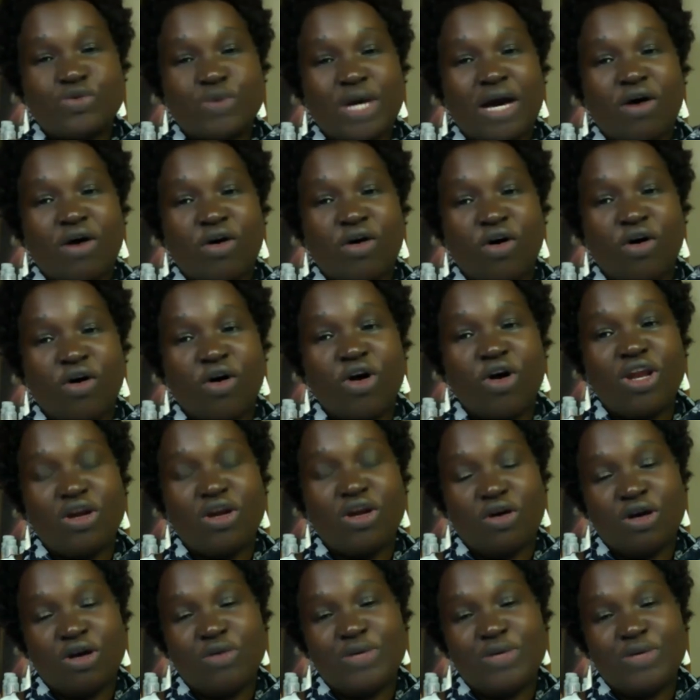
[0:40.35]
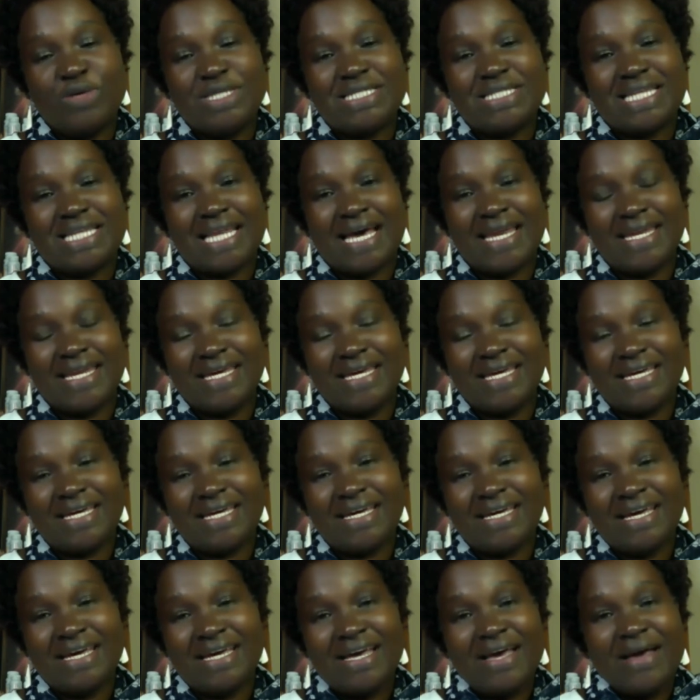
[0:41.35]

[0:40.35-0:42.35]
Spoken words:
We are all always learning